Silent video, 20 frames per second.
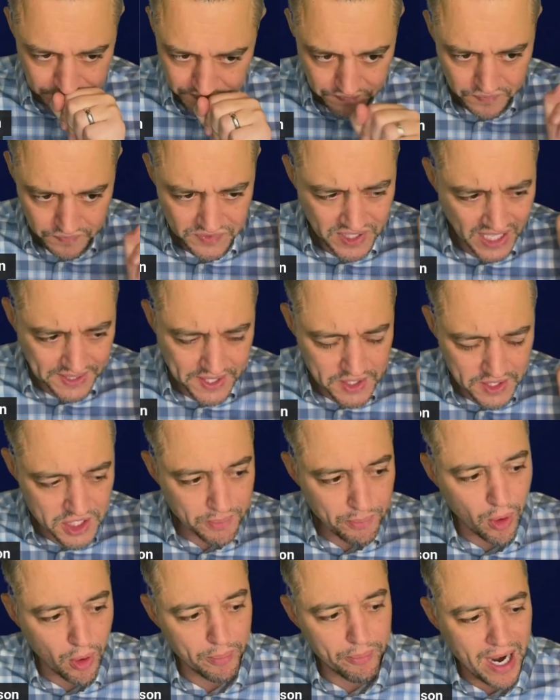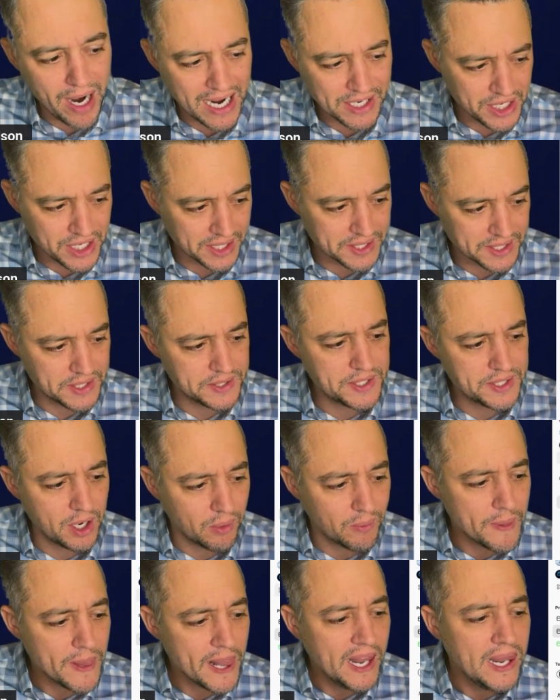doesn't support projects.
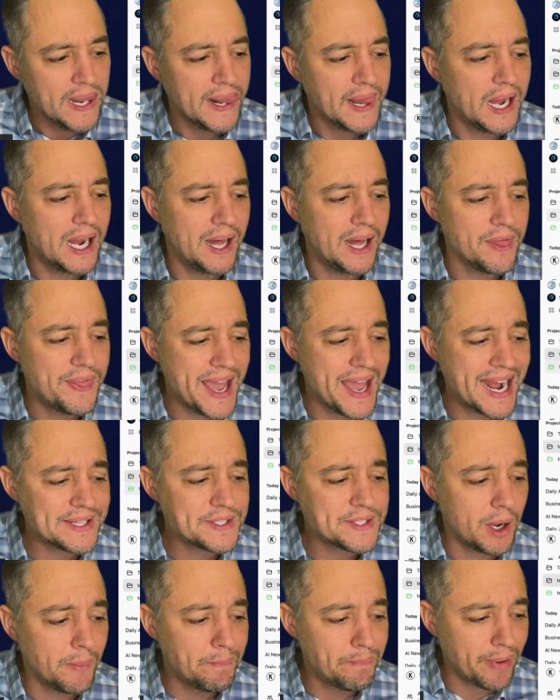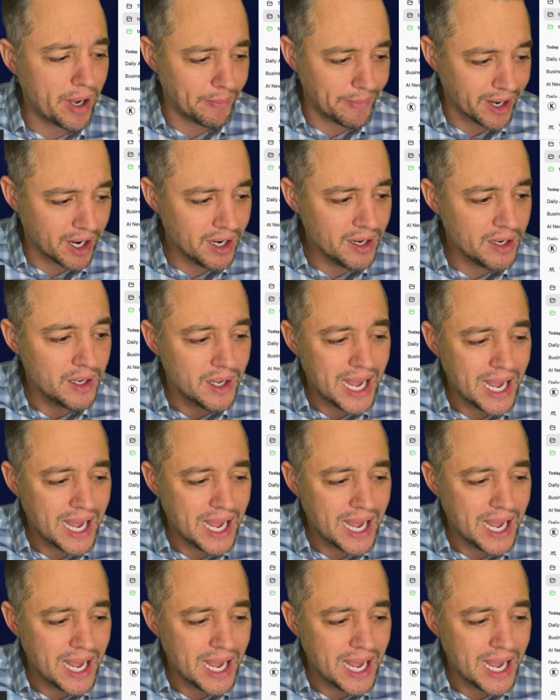So uh, that's a bummer.